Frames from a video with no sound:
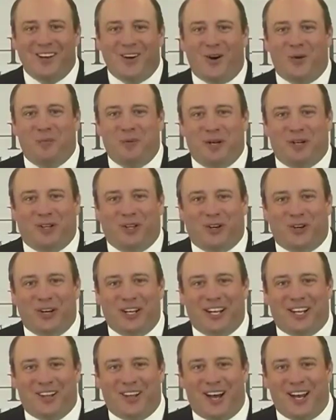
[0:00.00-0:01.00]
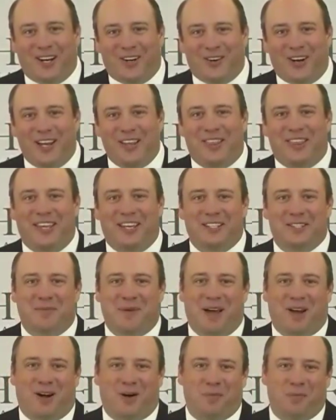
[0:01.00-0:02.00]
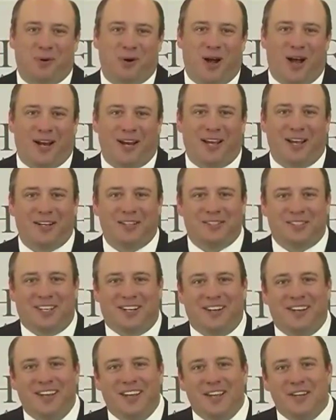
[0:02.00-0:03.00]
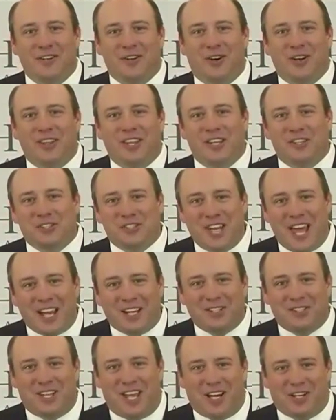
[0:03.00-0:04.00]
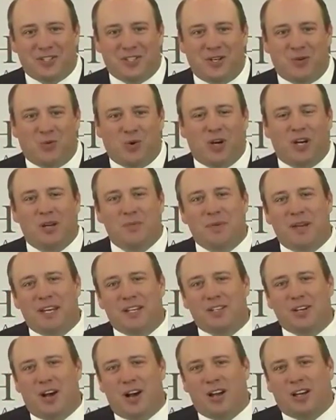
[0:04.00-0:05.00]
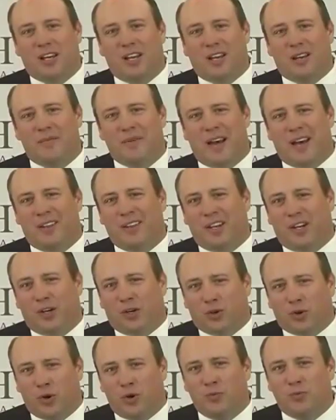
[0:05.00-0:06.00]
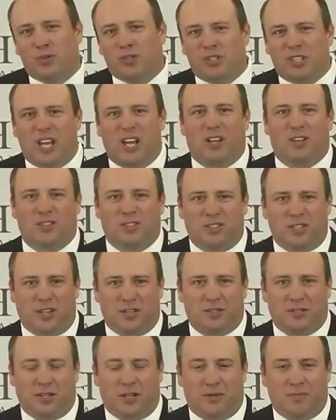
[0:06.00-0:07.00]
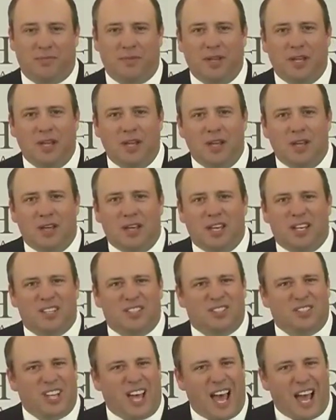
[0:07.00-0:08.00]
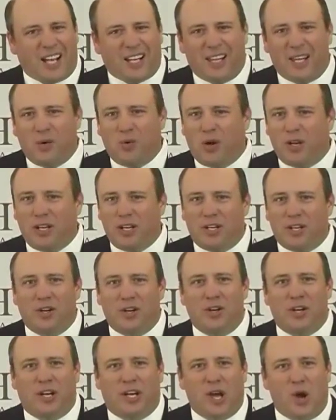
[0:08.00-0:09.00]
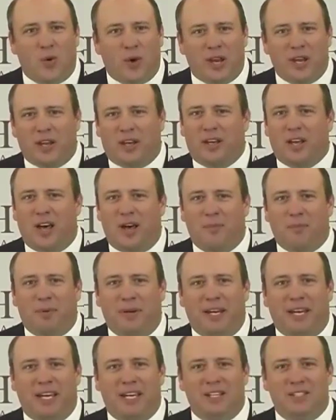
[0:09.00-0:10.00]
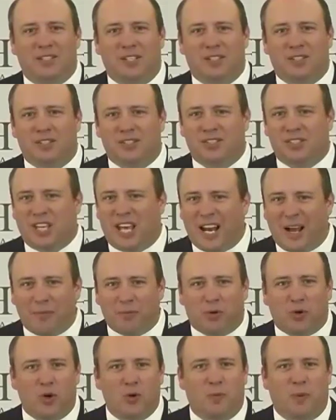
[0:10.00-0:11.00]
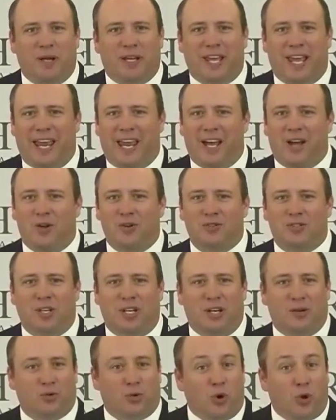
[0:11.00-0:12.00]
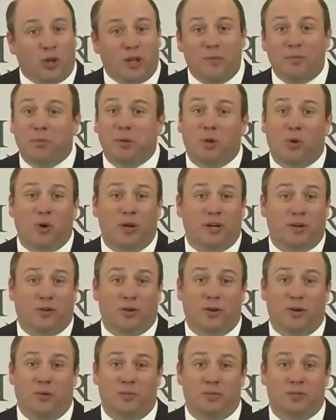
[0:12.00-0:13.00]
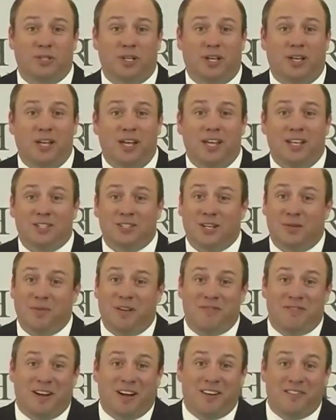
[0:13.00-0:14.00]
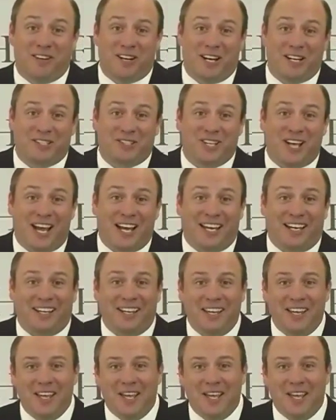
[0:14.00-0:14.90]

Hope you're learning a lot of great things about our products. And during this next section, we're going to be talking about the group sell system. Exactly what you do to go into companies and set up group accounts and enroll employee groups. It's going to be very, very exciting.